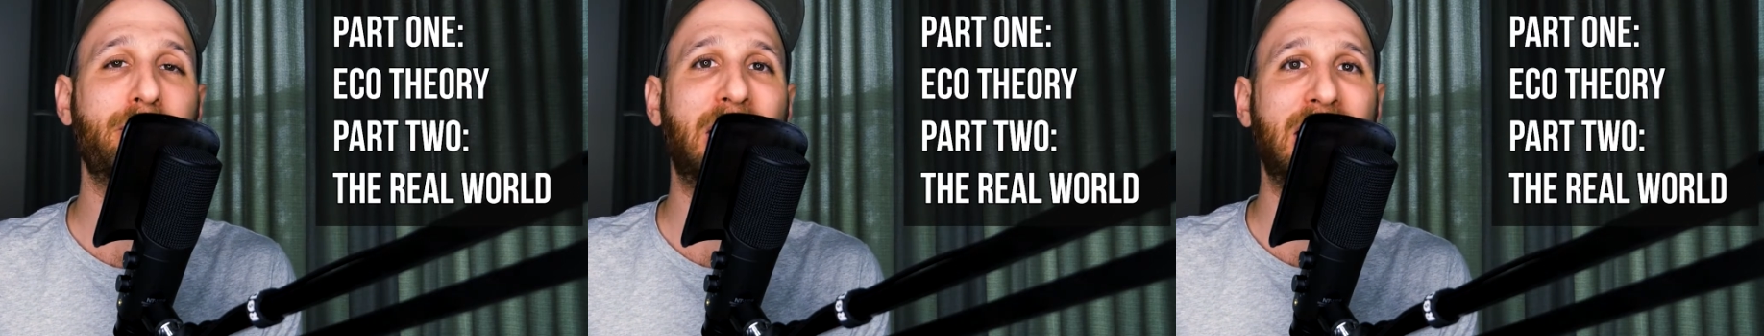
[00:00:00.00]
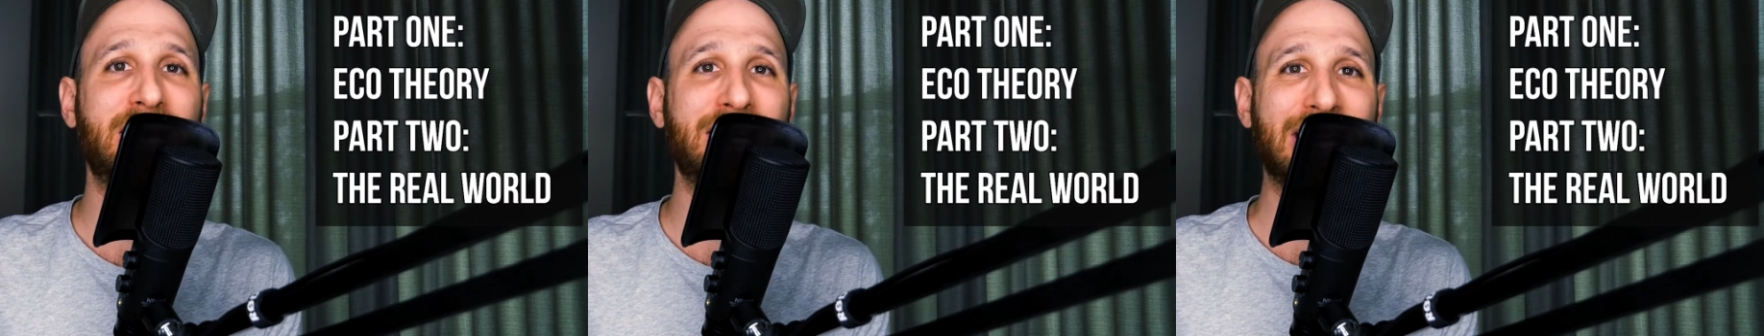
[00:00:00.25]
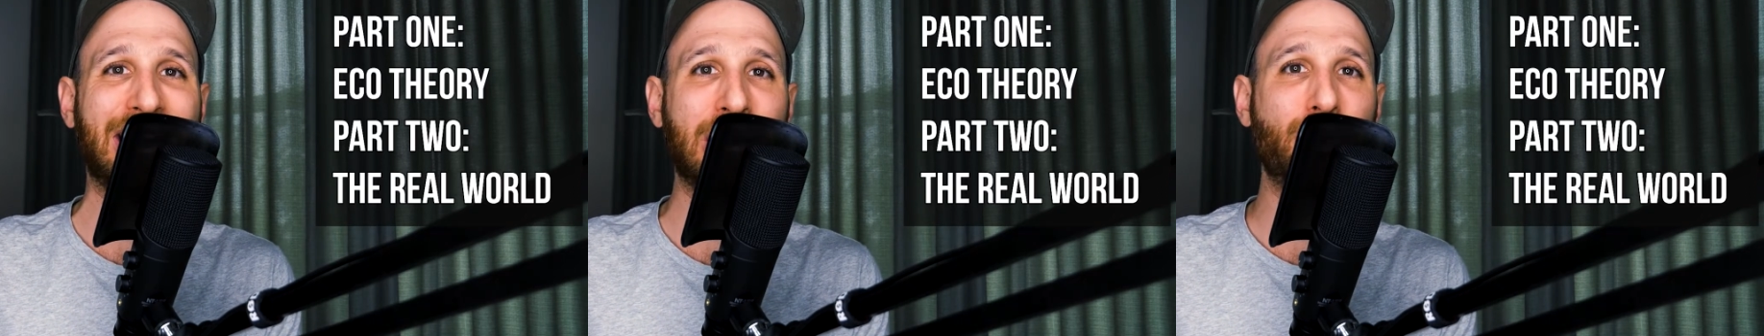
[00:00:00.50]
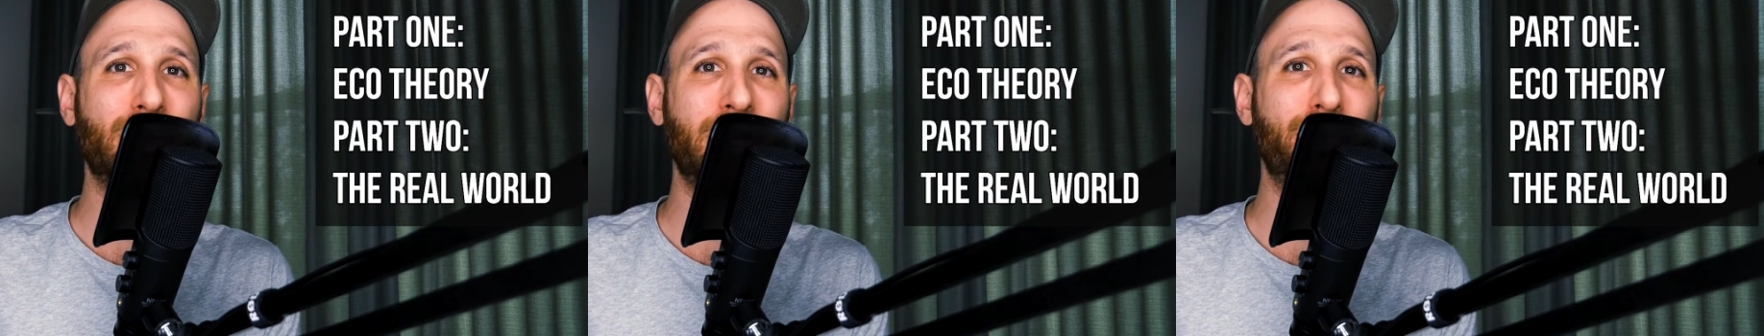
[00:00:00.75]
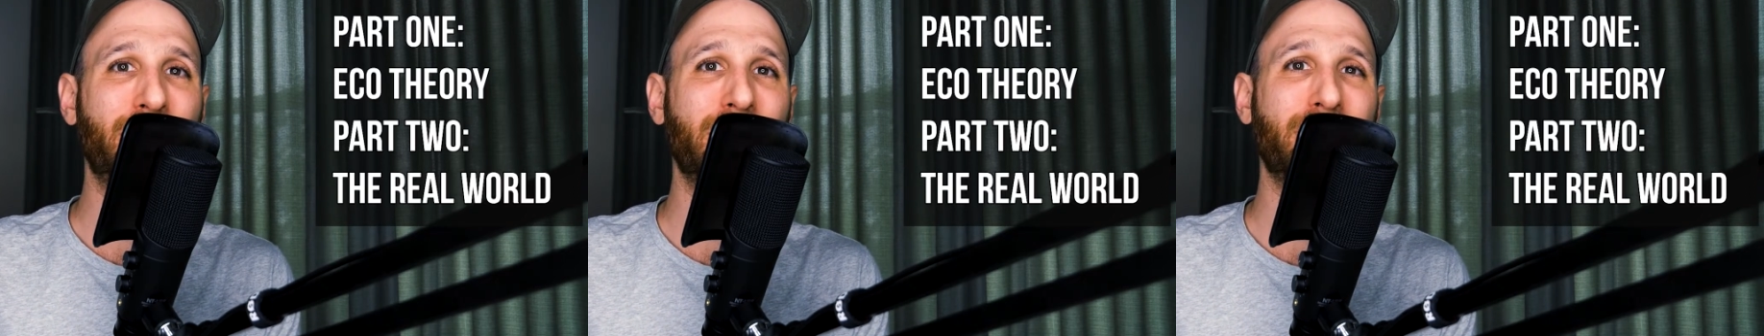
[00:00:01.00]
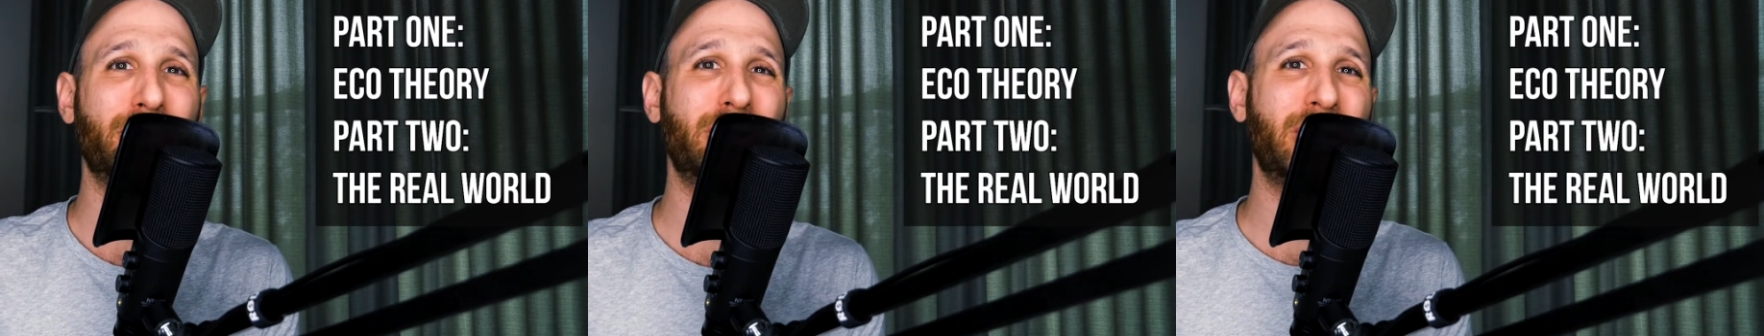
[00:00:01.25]
market
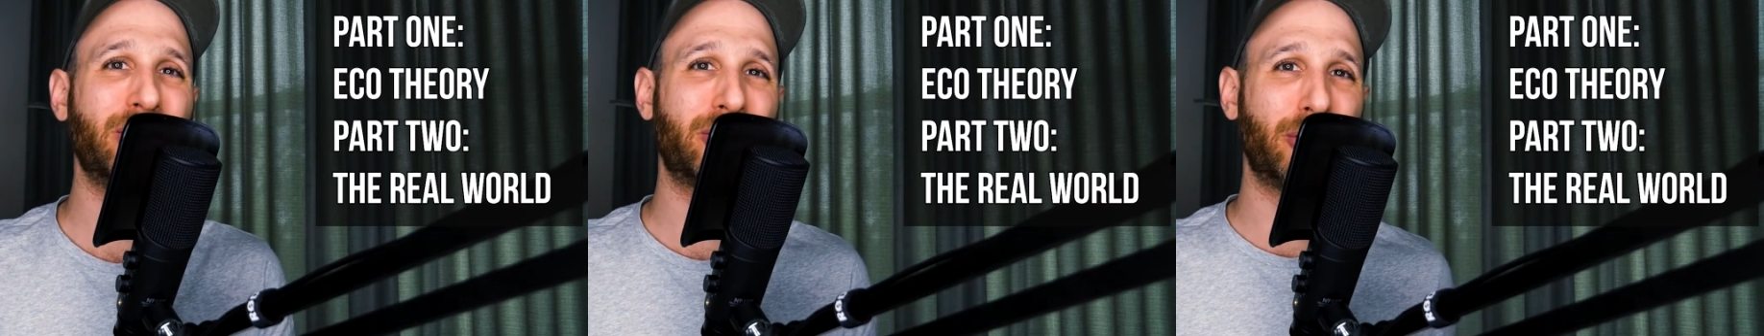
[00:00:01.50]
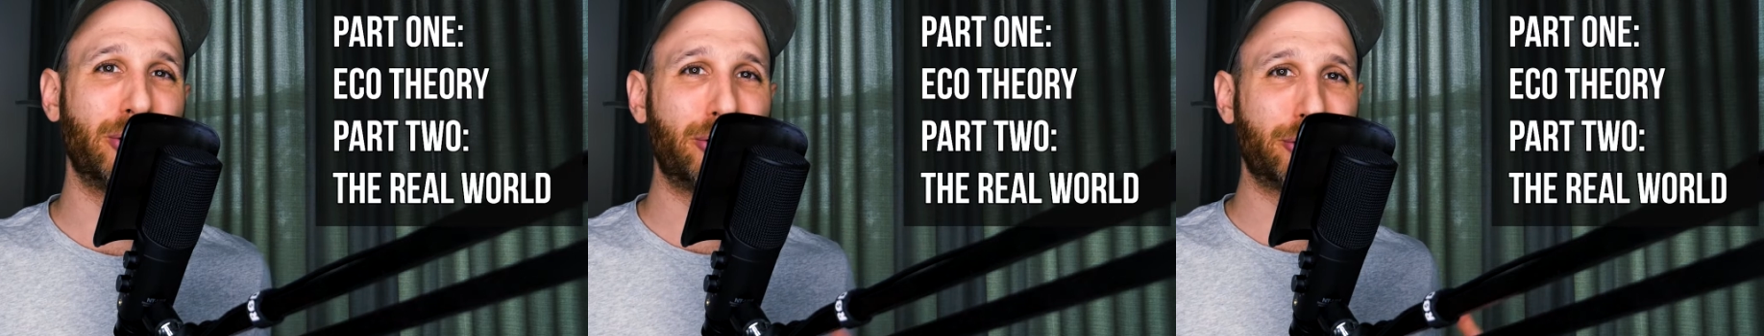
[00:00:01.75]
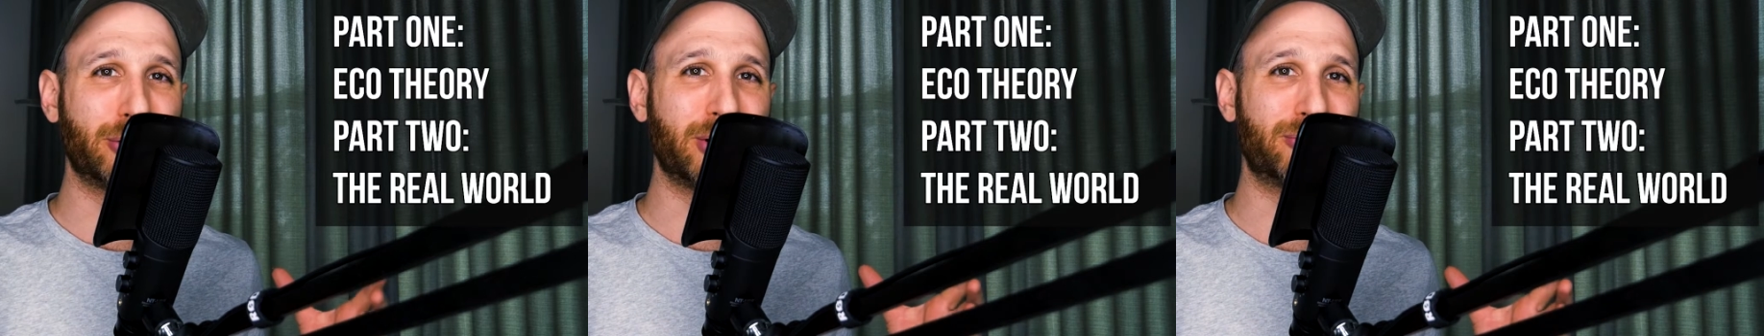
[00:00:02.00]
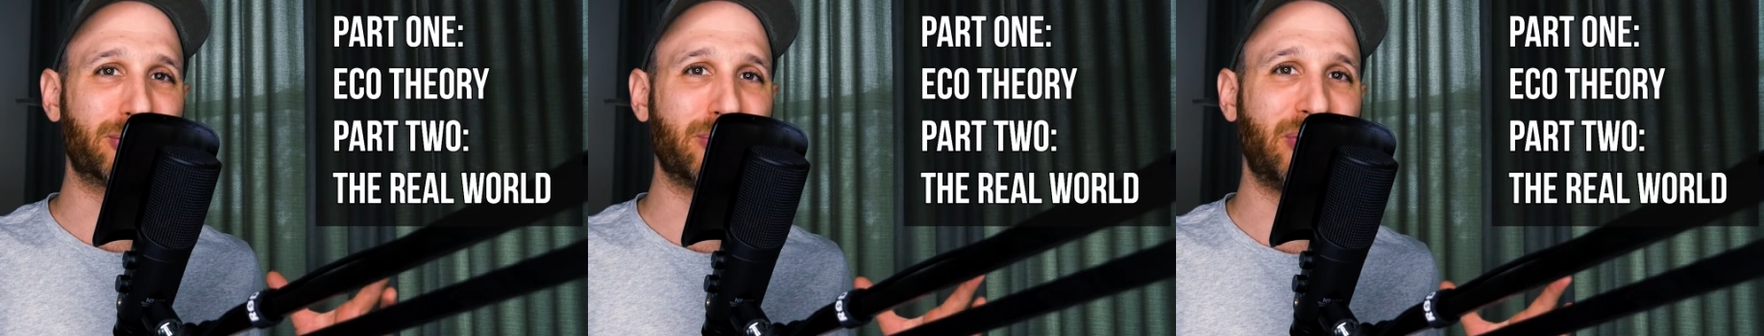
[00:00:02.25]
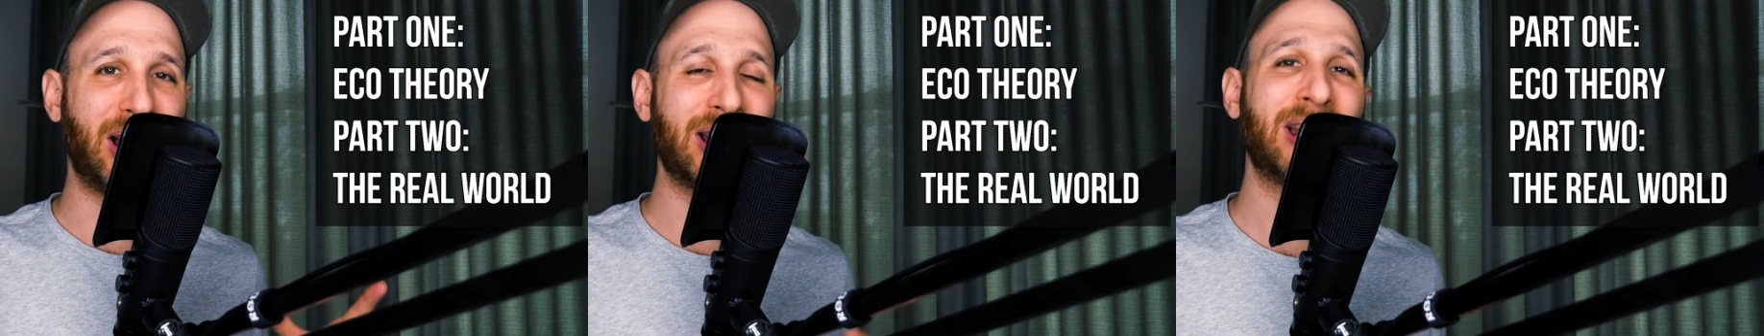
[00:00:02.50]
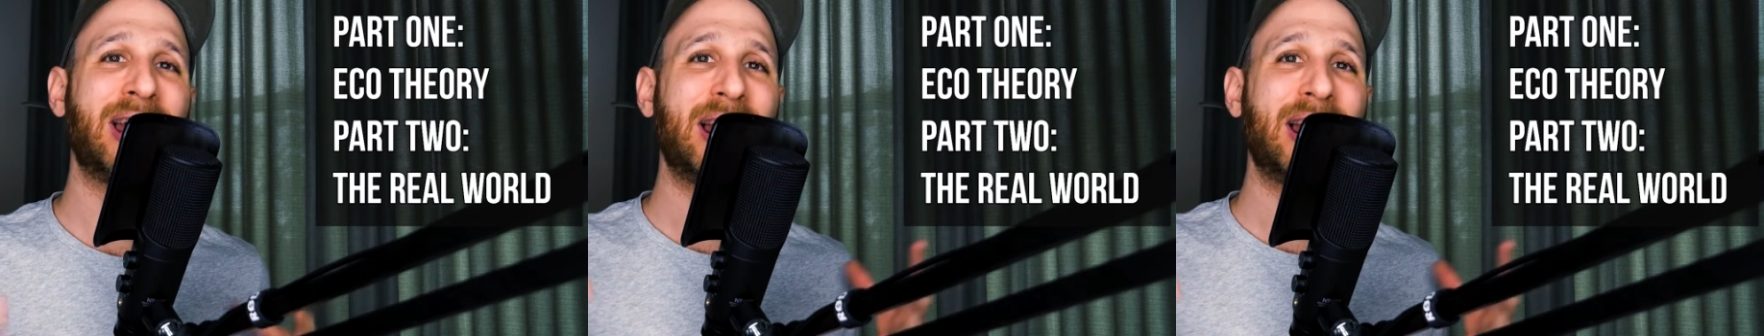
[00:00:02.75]
equilibrium, really go through it from that